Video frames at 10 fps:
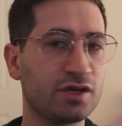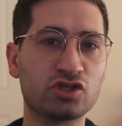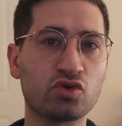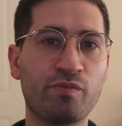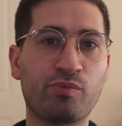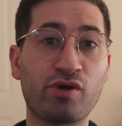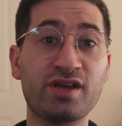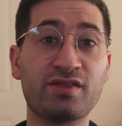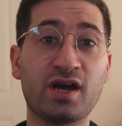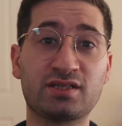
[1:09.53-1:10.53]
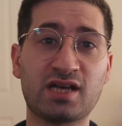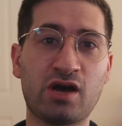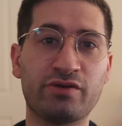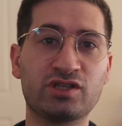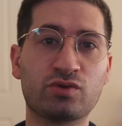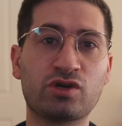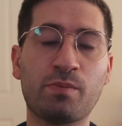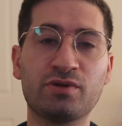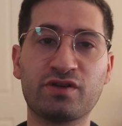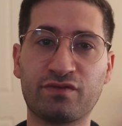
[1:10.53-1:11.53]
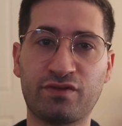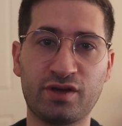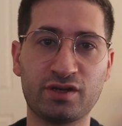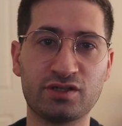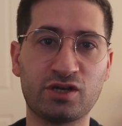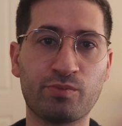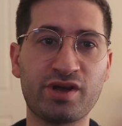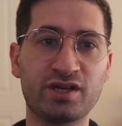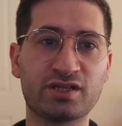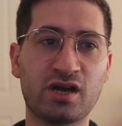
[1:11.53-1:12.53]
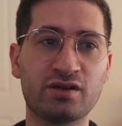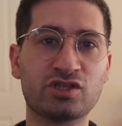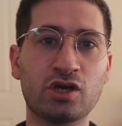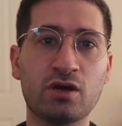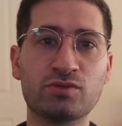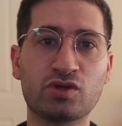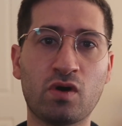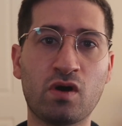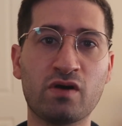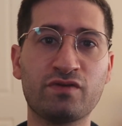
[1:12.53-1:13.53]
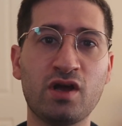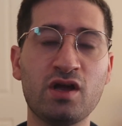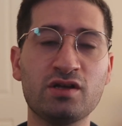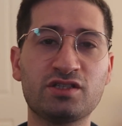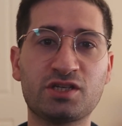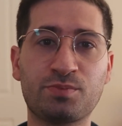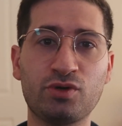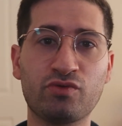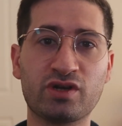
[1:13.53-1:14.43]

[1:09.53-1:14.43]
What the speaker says: you can sort of break that down into a couple of different things. You can break it down in terms of dispute